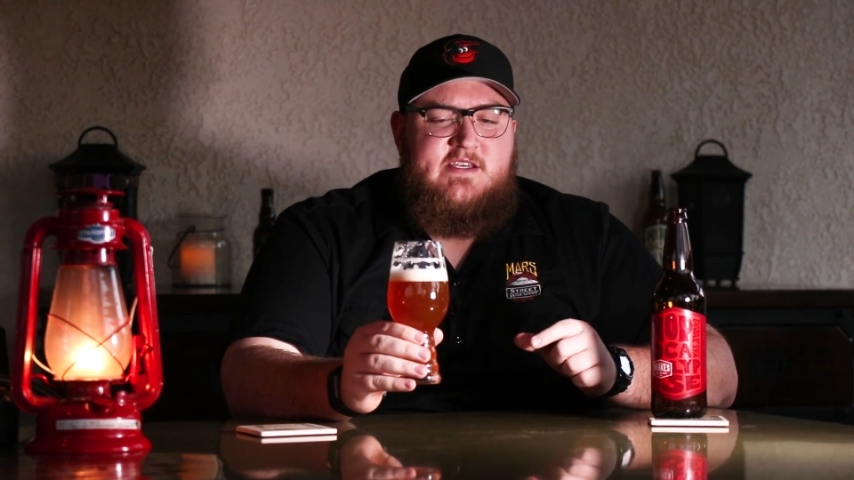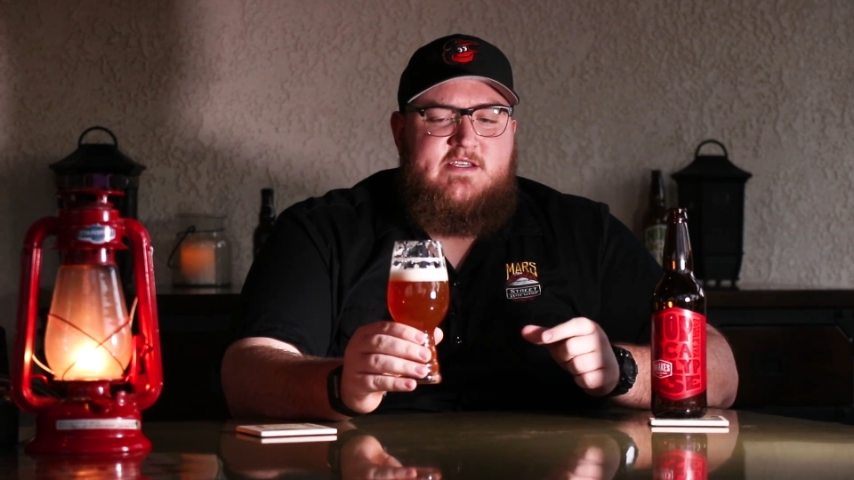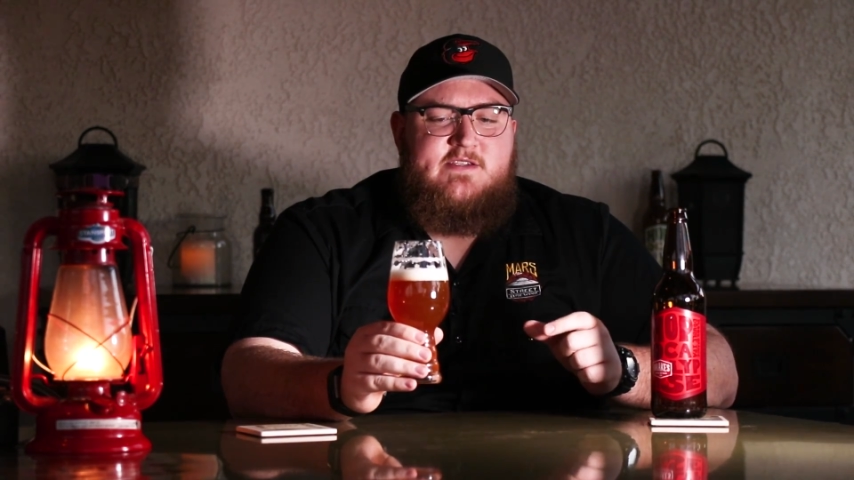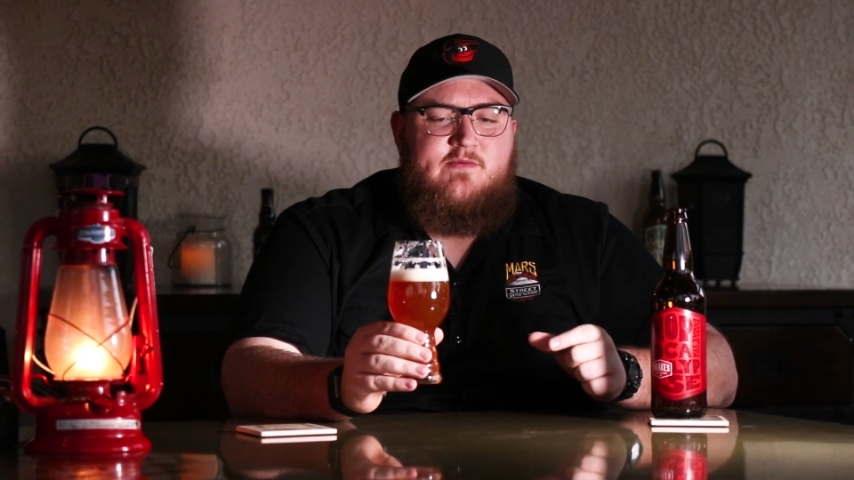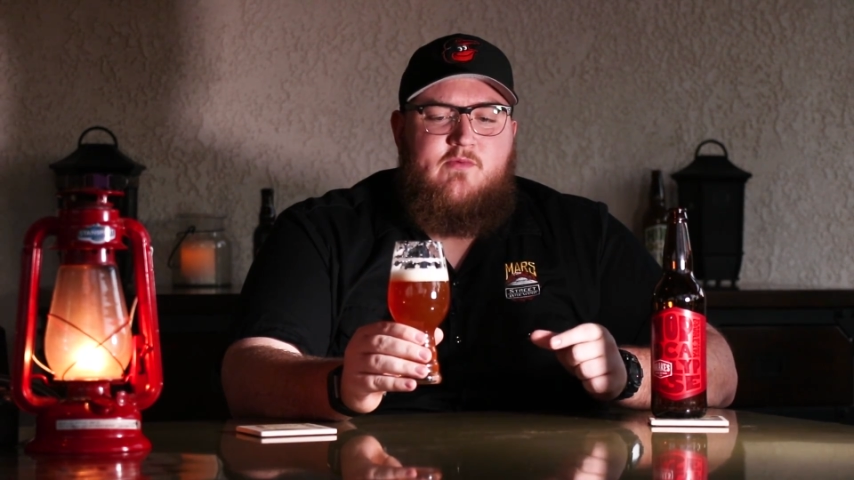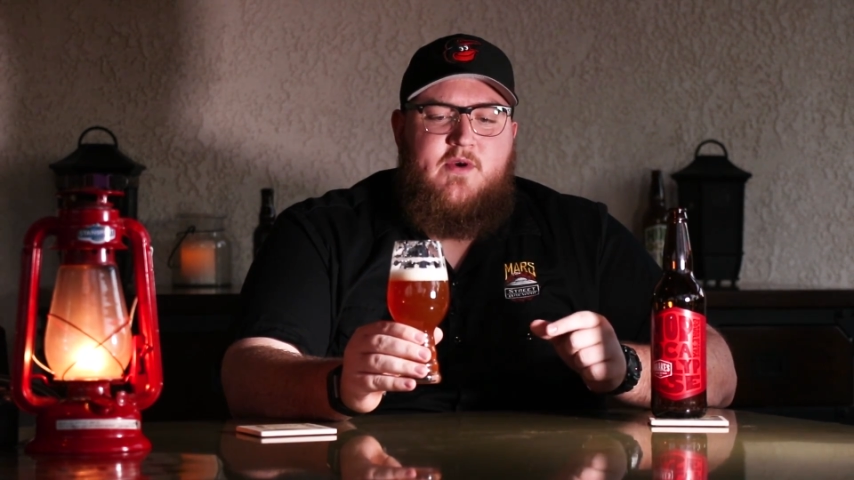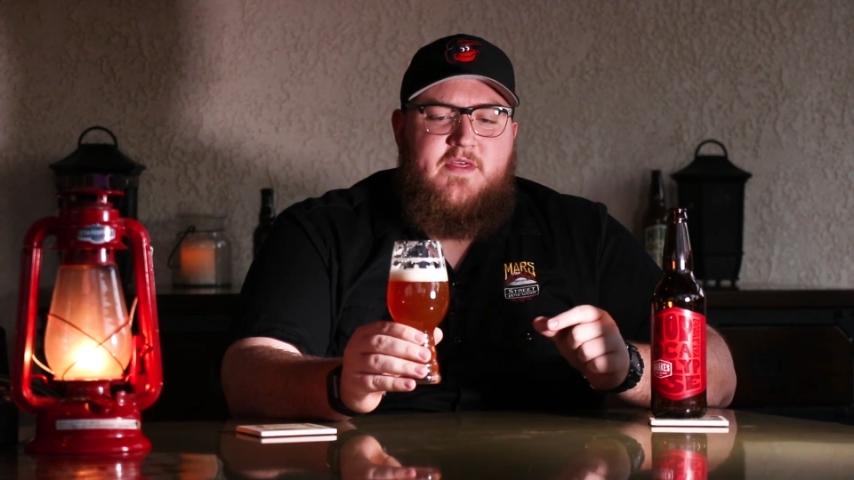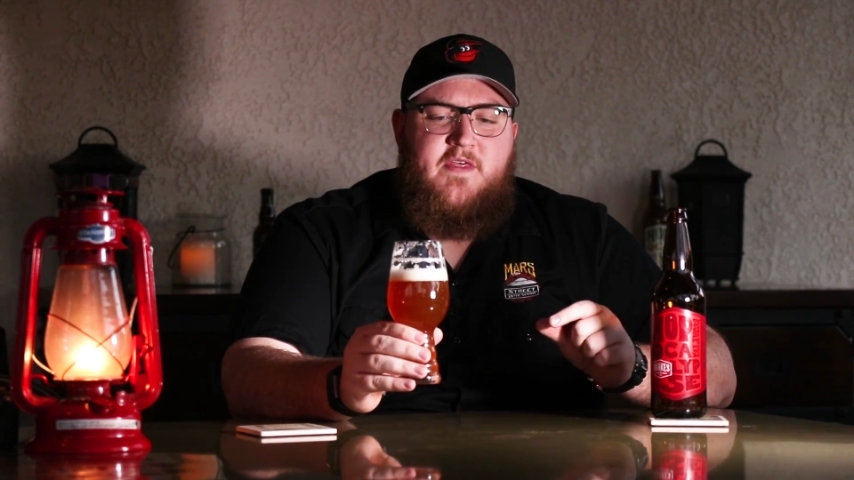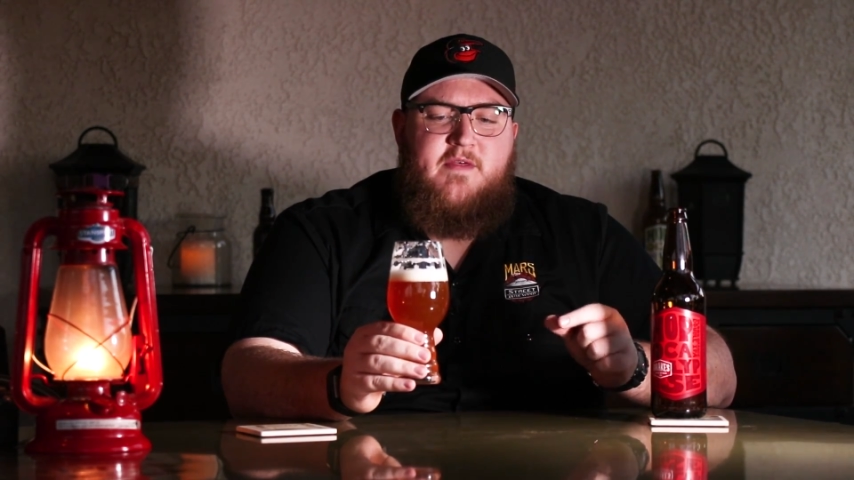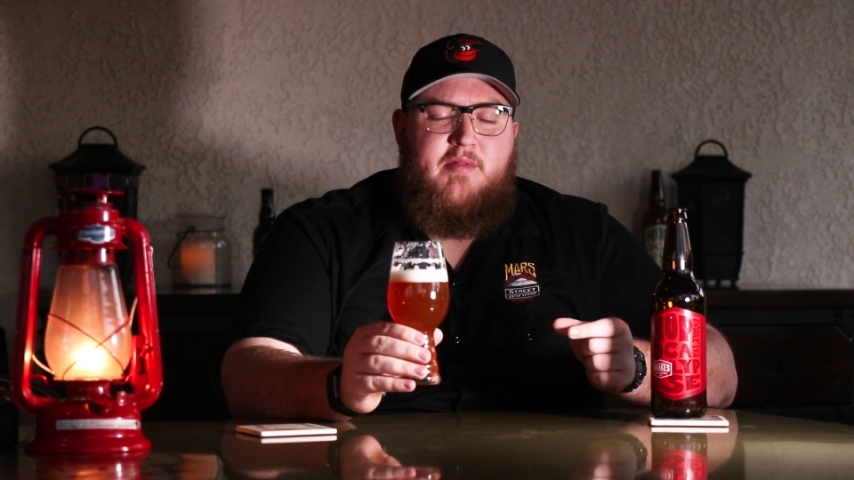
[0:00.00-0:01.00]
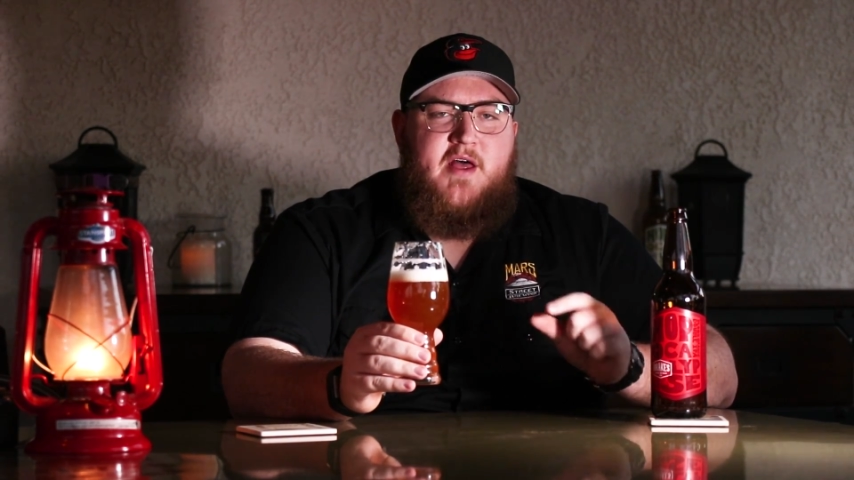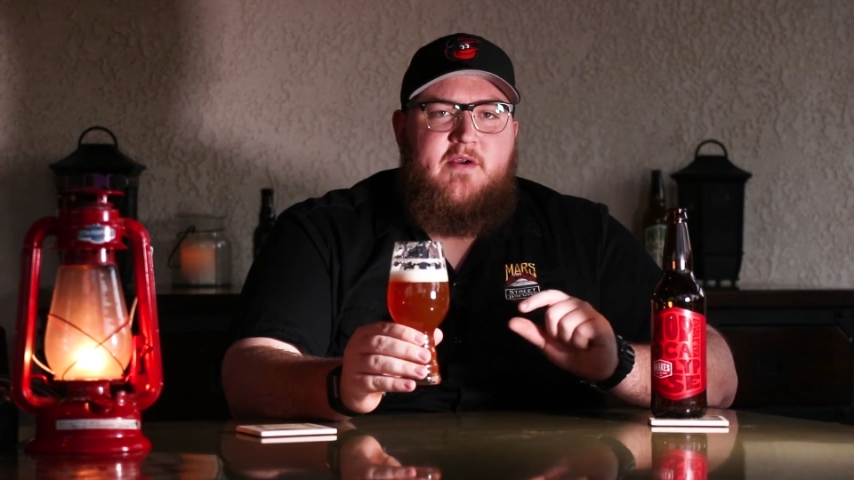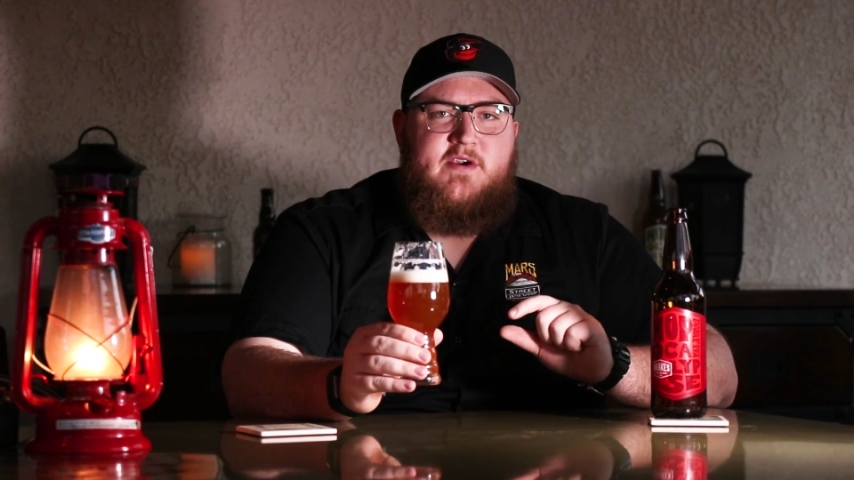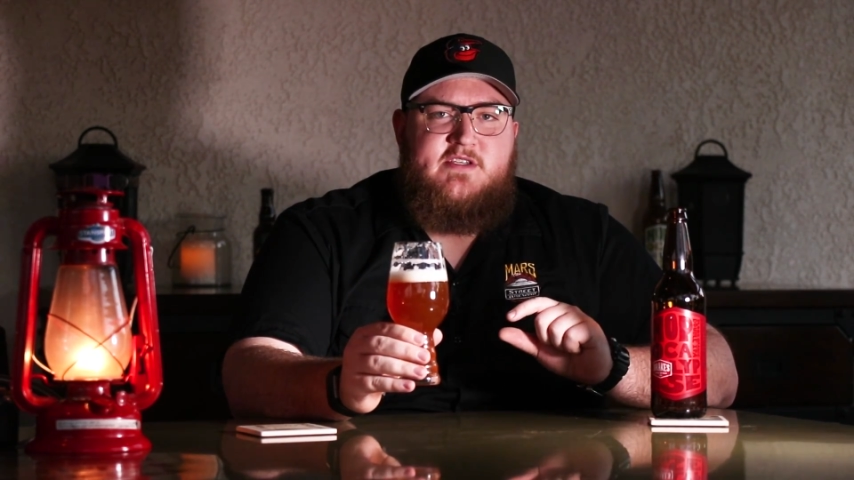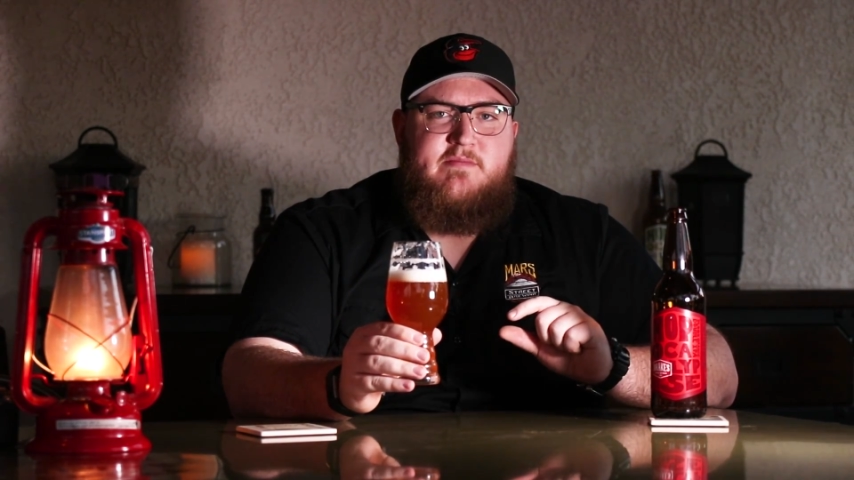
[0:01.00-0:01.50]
is with the blood orange.